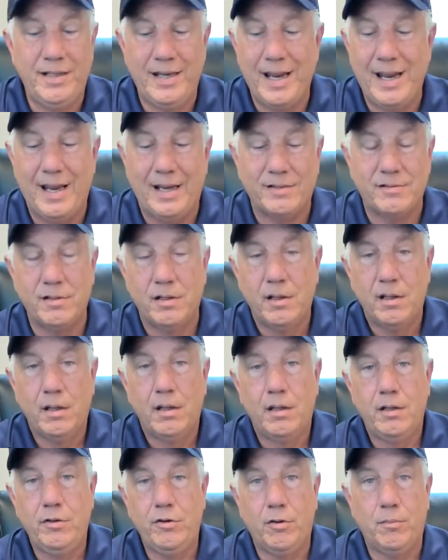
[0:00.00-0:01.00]
Yes,
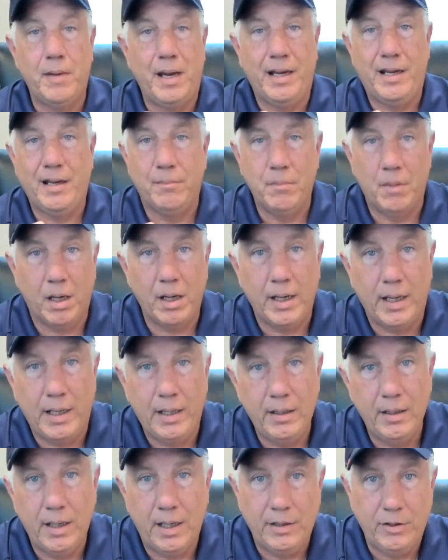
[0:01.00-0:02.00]
you're making
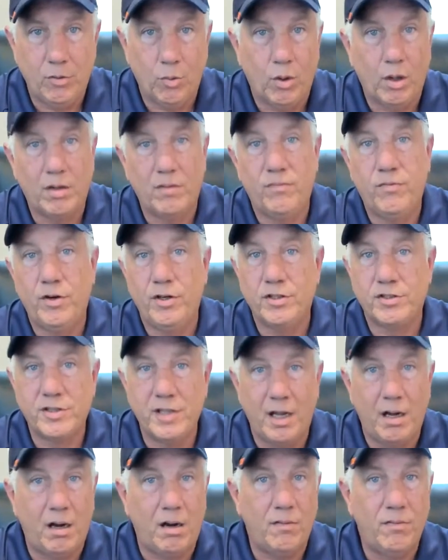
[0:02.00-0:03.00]
money and you're working for
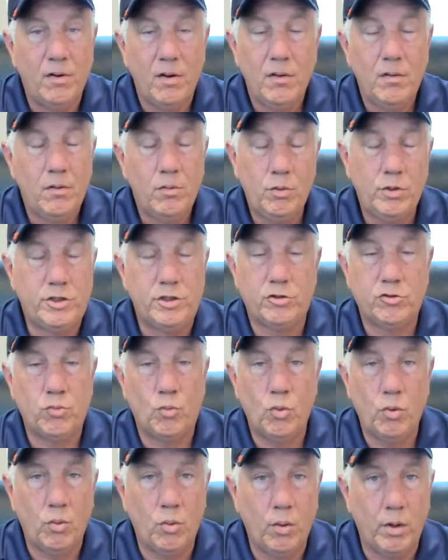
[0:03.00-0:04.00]
yourself, which is
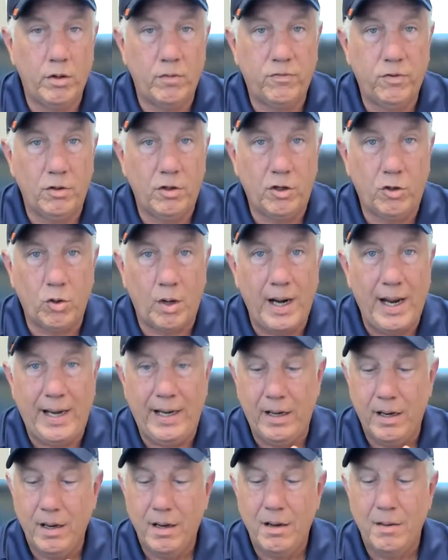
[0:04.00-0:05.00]
wonderful and great.